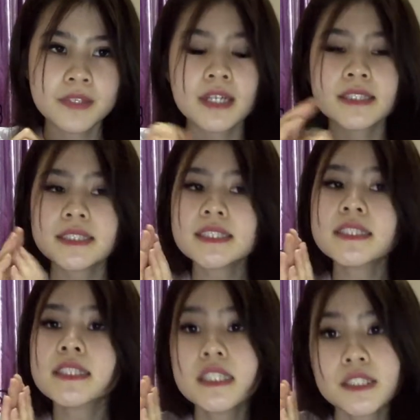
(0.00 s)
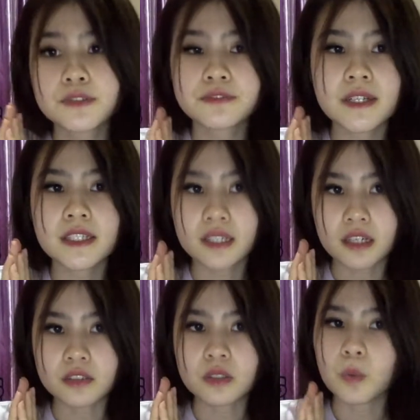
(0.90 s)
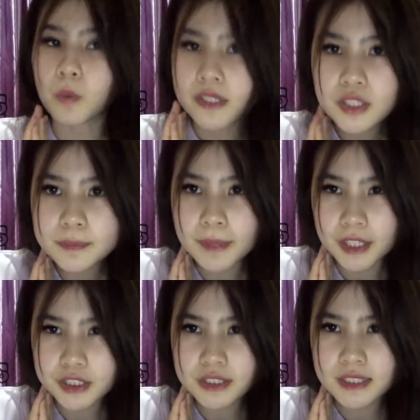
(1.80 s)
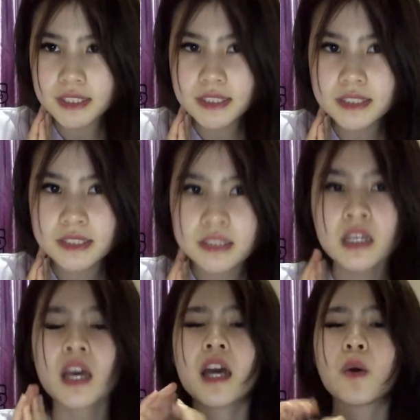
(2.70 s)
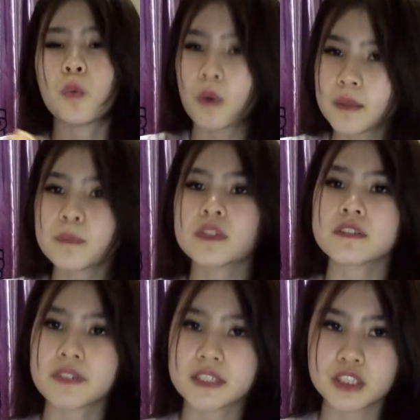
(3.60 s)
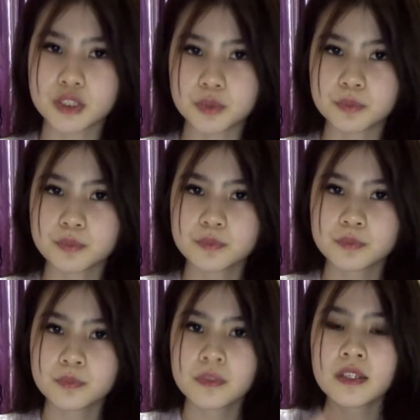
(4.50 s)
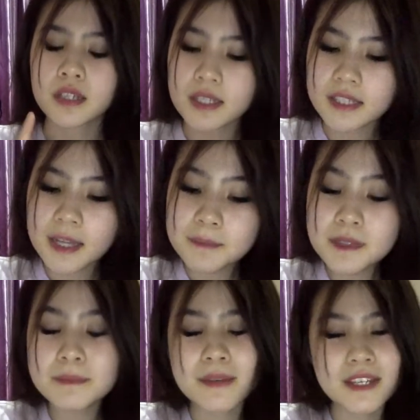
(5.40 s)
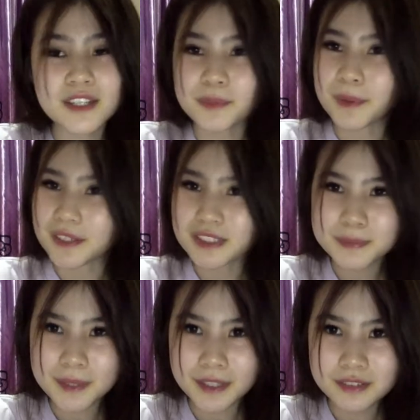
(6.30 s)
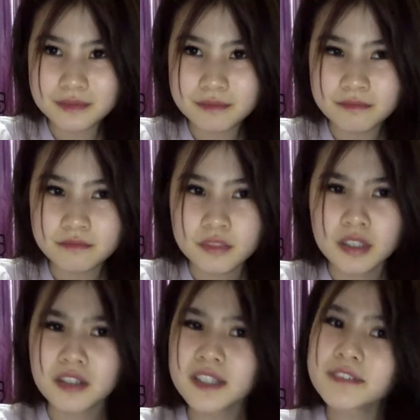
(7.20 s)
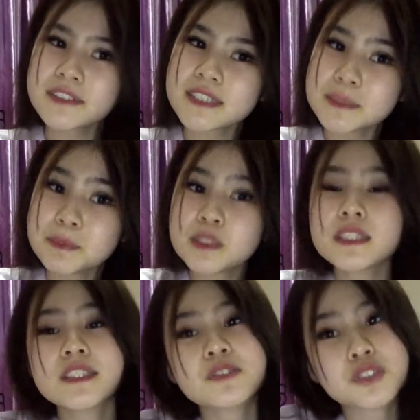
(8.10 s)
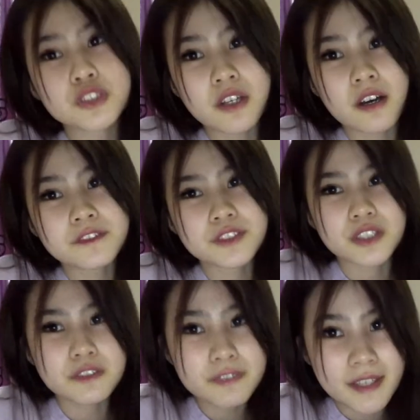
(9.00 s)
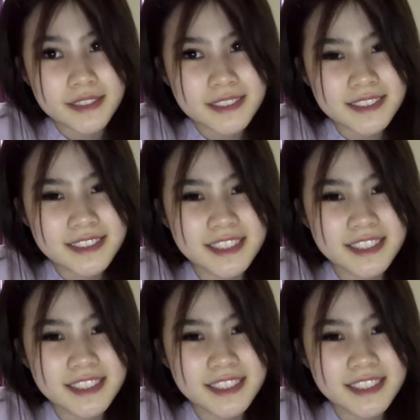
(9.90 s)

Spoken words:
This is key to finding out what your passion is and what motivates you. It can be making your parents proud, or even simply just to show off to your friends.